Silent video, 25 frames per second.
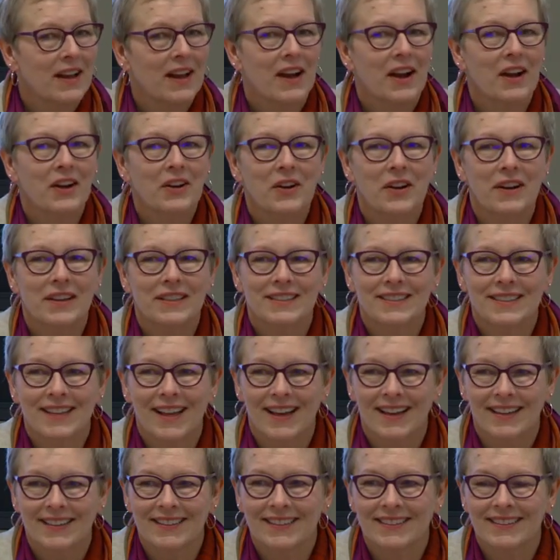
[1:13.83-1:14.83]
across
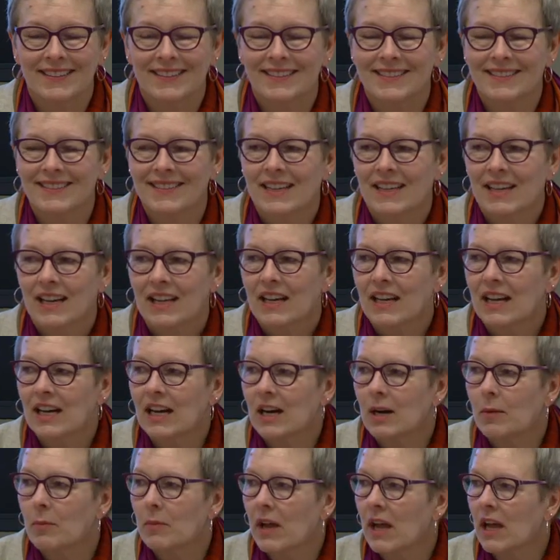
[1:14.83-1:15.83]
continents,
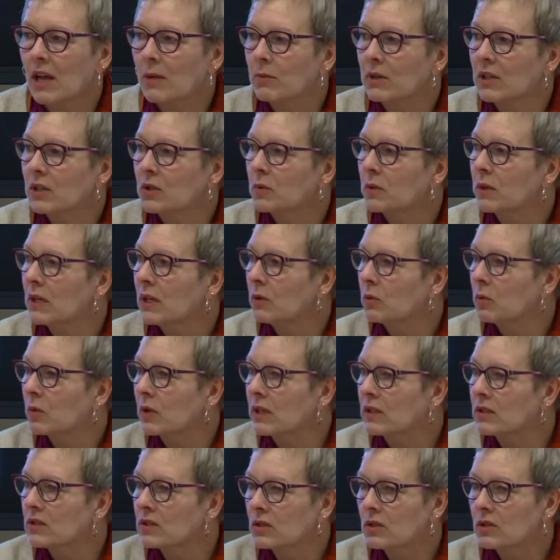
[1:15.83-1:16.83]
and between
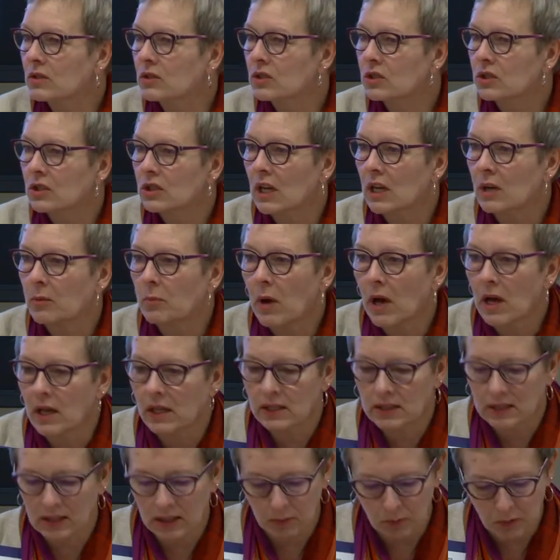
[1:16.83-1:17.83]
research and
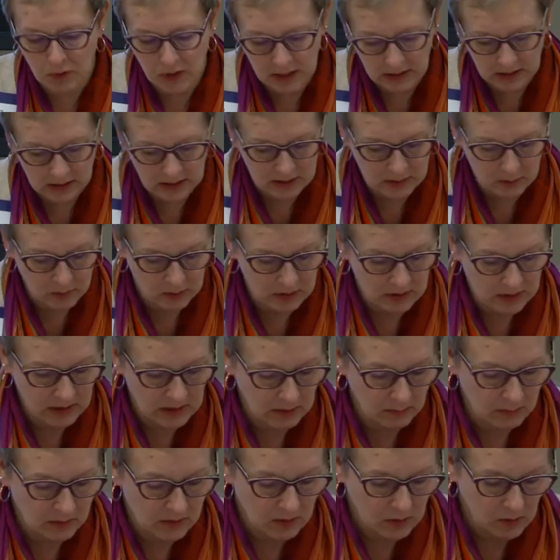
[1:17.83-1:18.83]
policy and practice, which
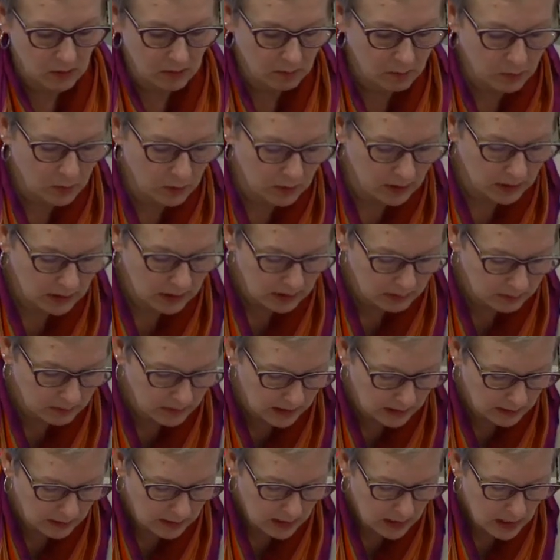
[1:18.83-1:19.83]
seems so important to
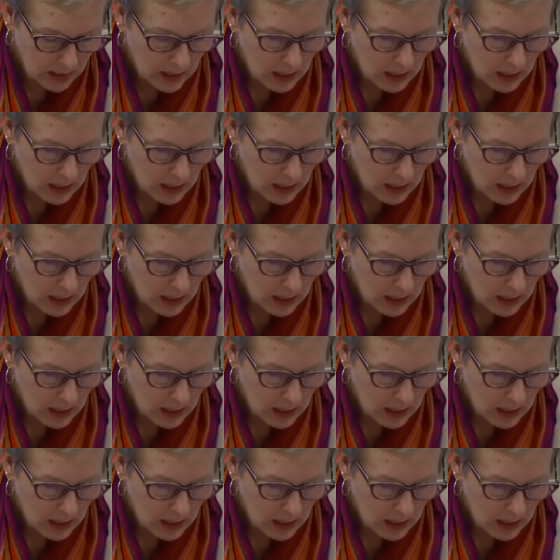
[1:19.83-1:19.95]
me.